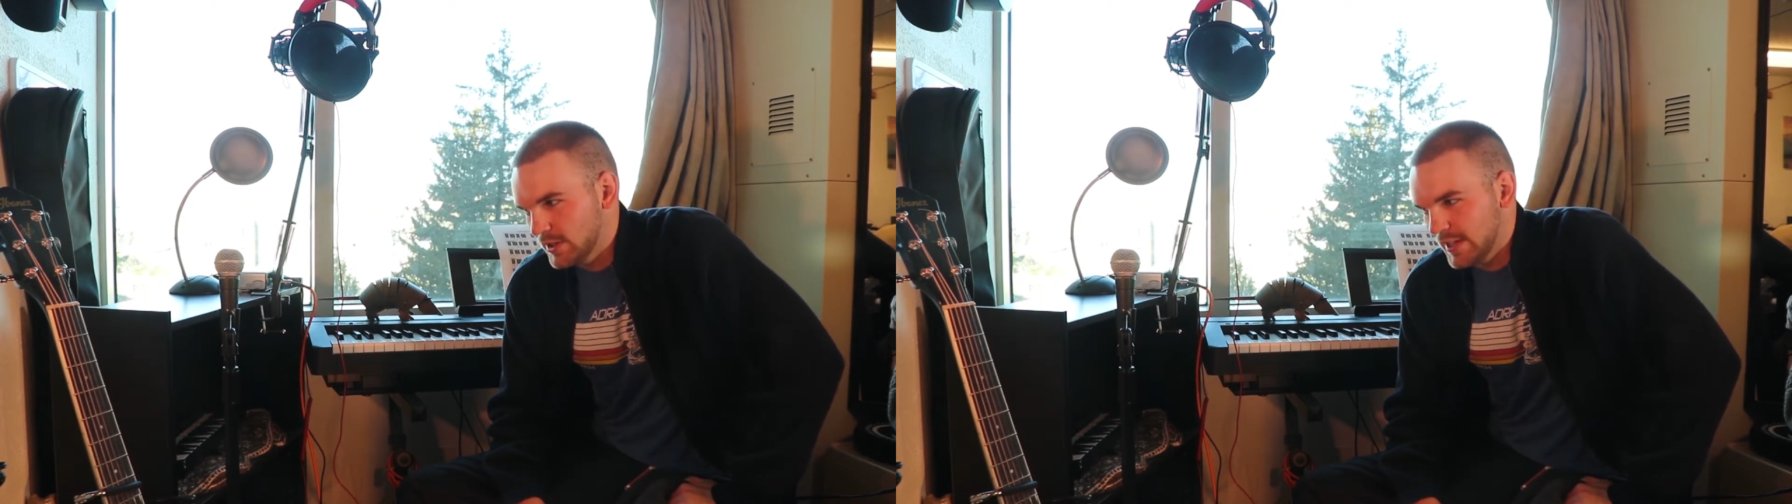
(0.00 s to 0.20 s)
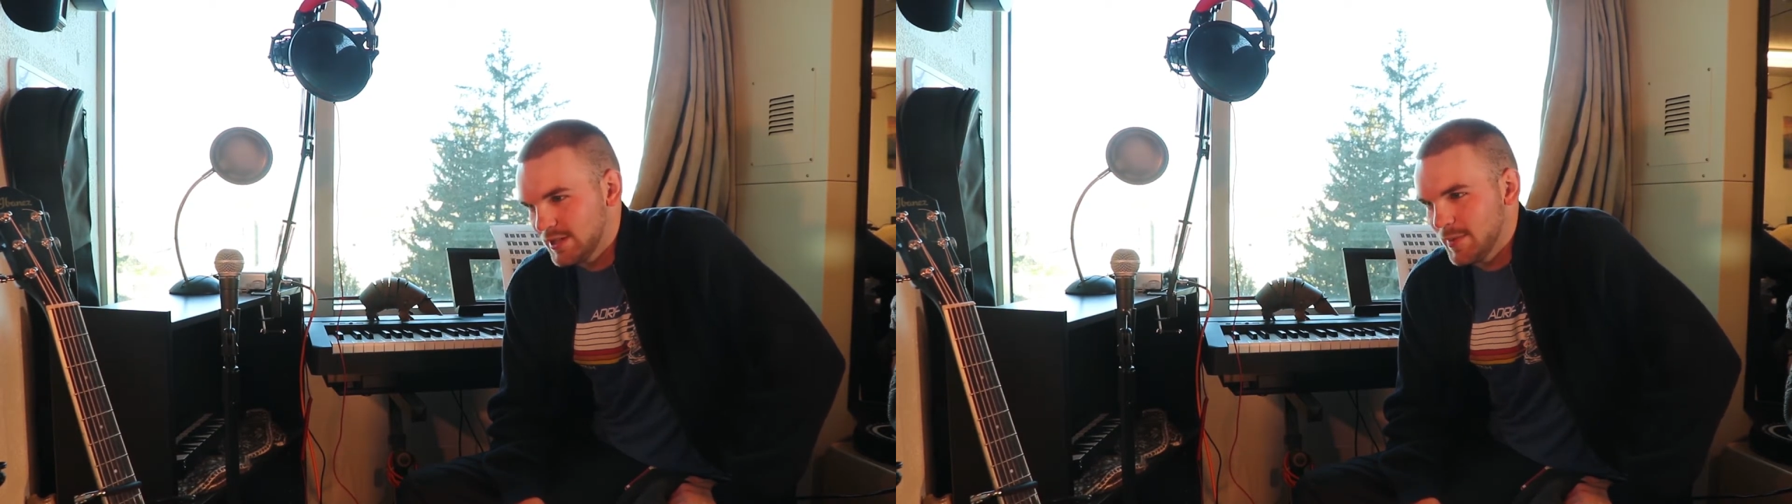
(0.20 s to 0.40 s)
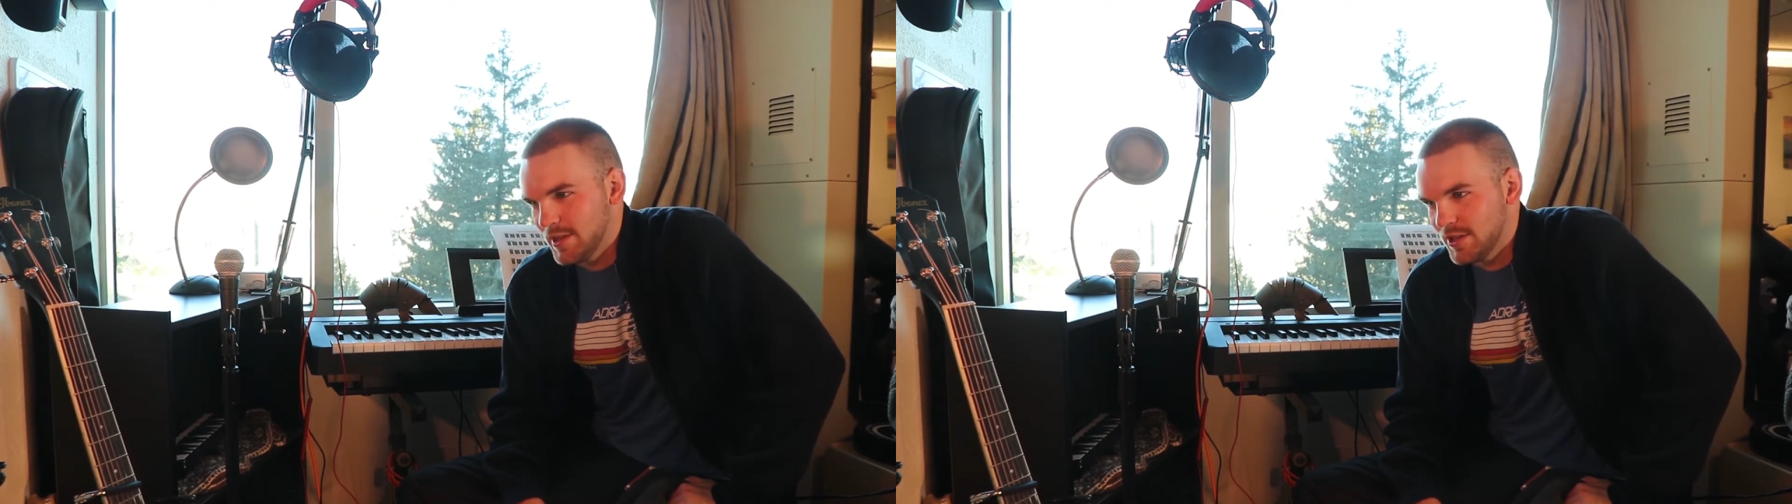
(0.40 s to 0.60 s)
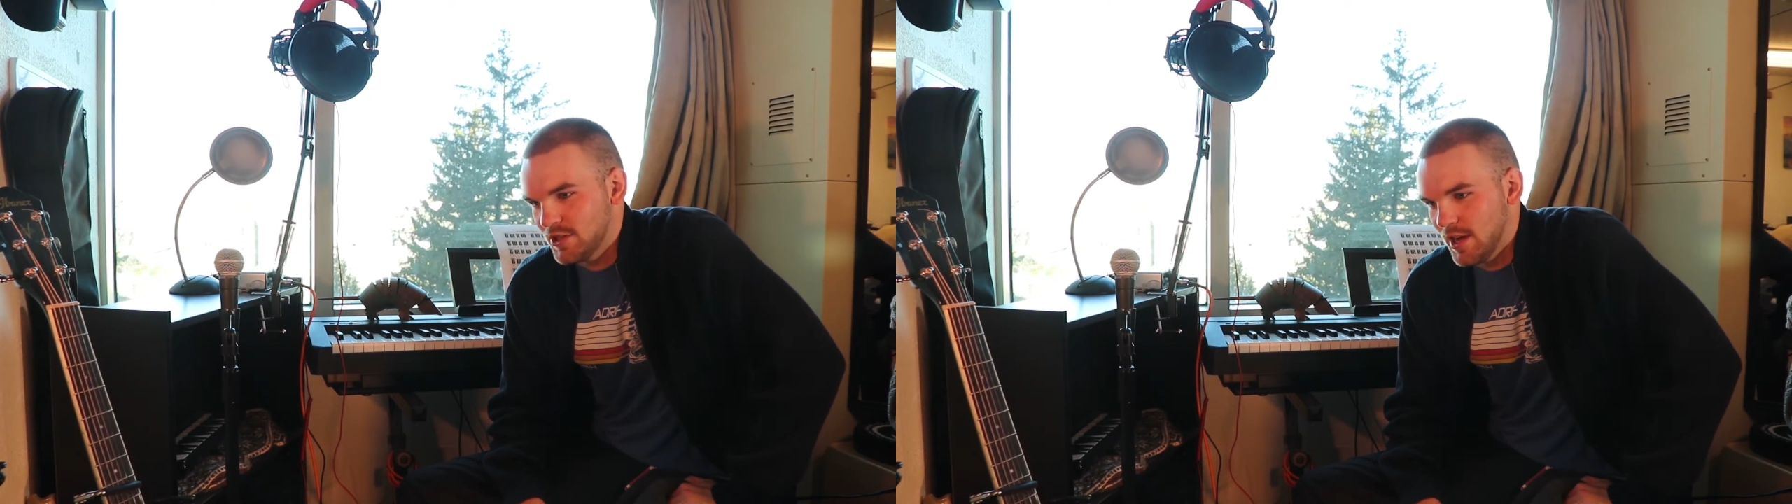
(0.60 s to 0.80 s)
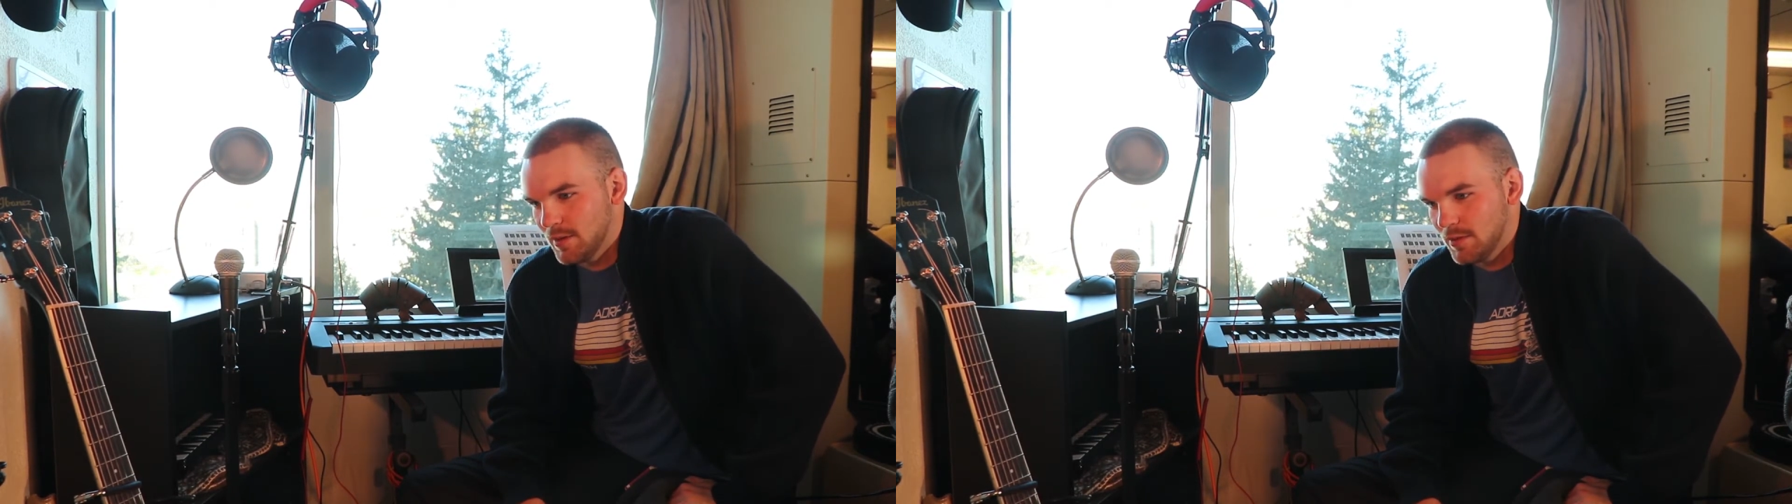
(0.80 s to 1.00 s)
less about the
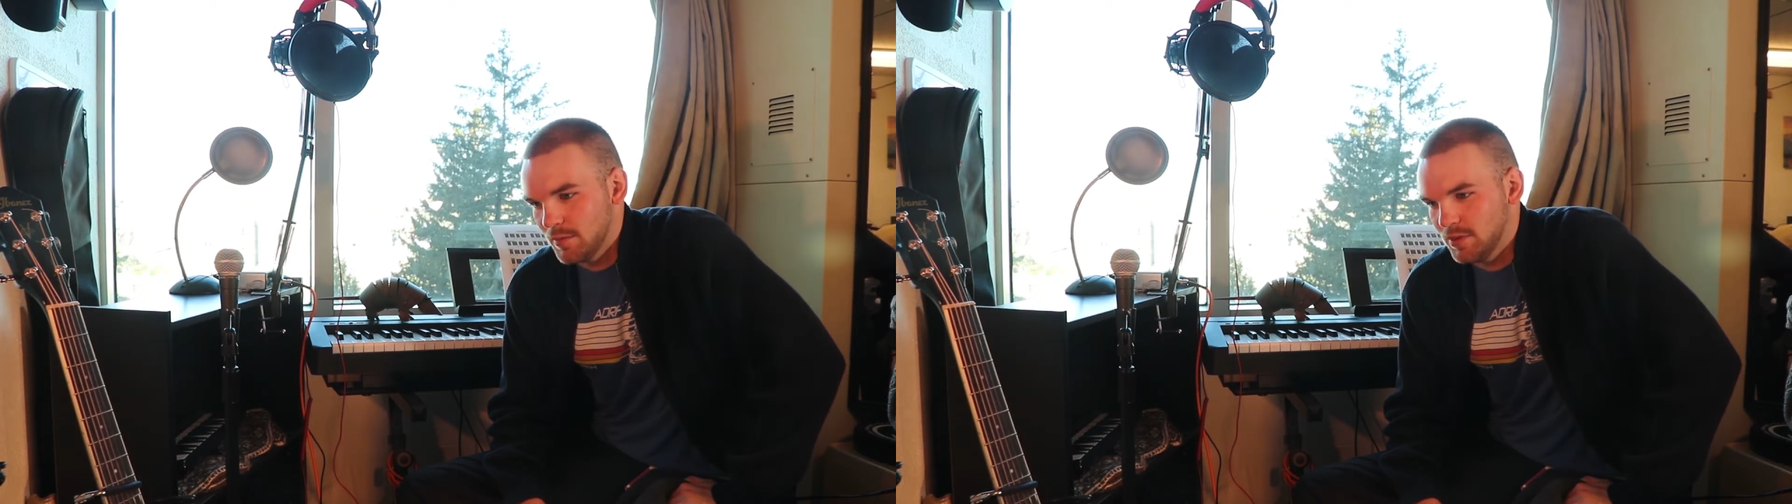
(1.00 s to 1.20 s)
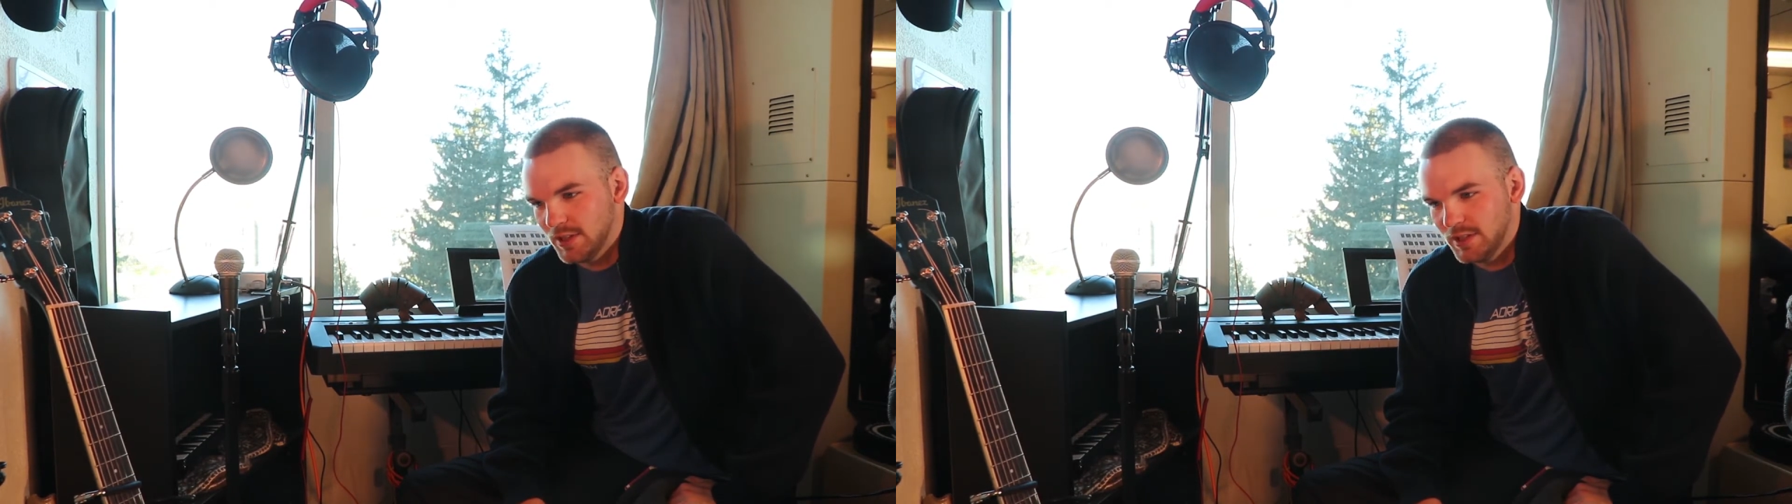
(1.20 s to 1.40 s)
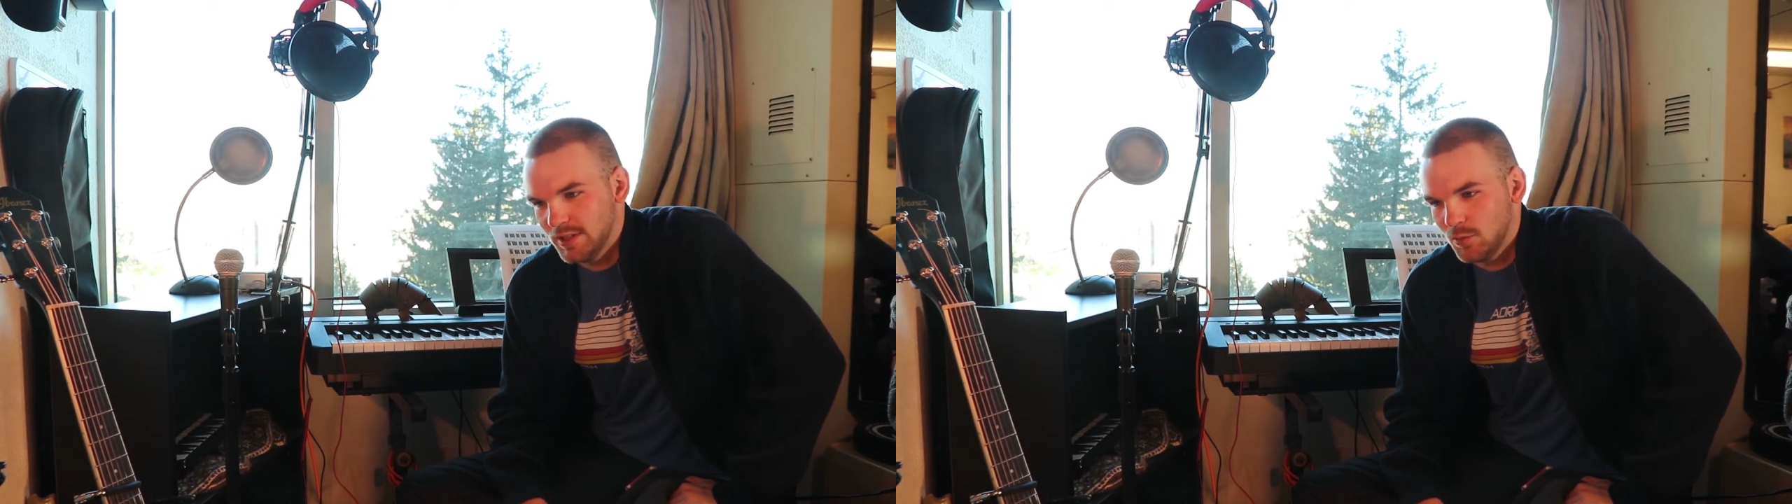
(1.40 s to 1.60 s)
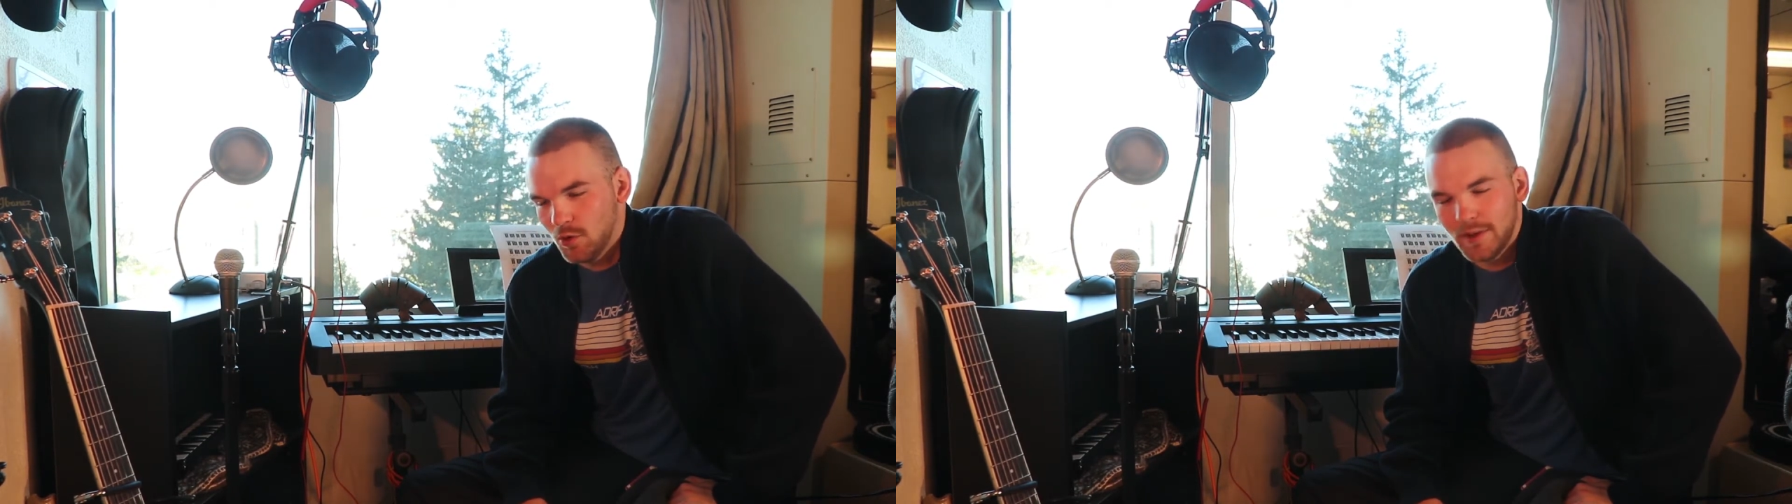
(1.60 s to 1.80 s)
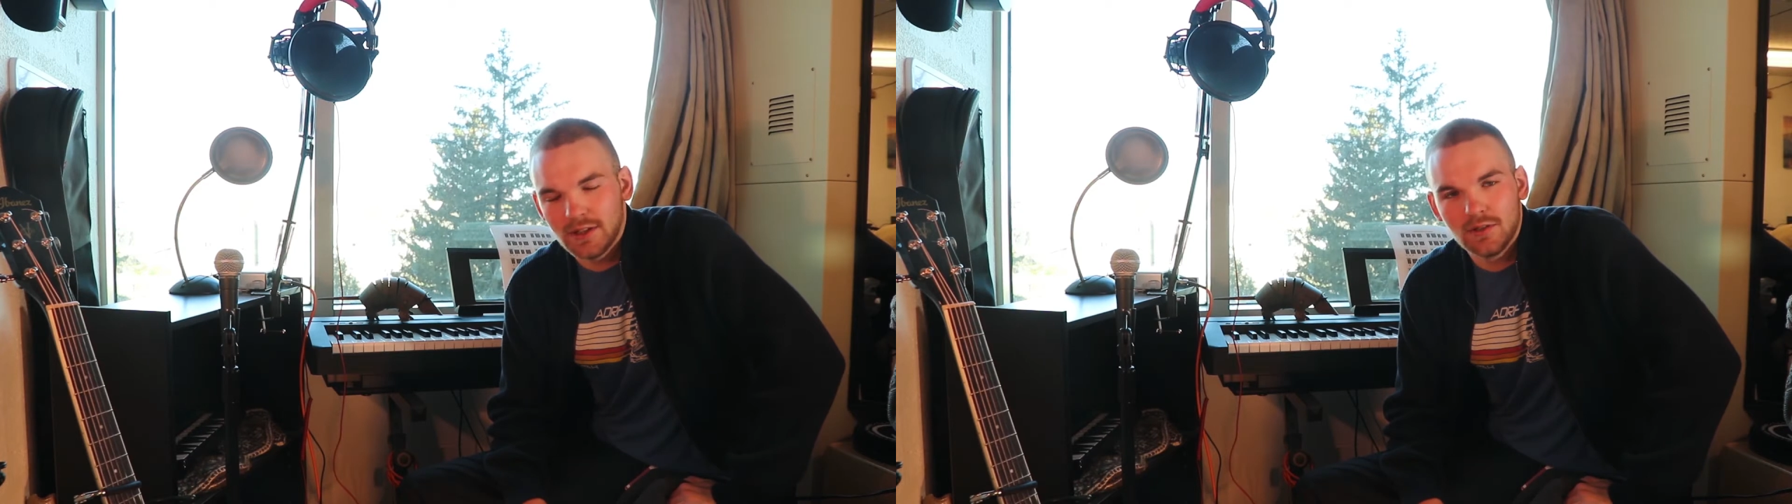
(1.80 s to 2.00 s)
job completely and more
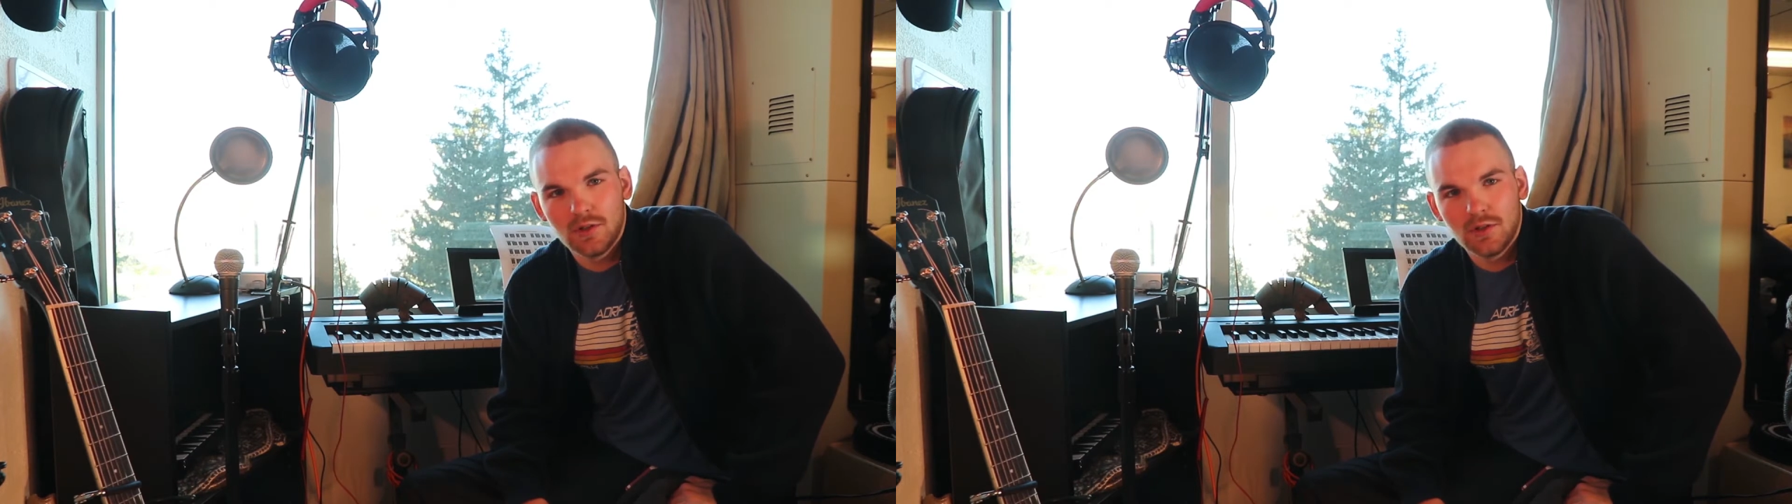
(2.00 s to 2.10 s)
about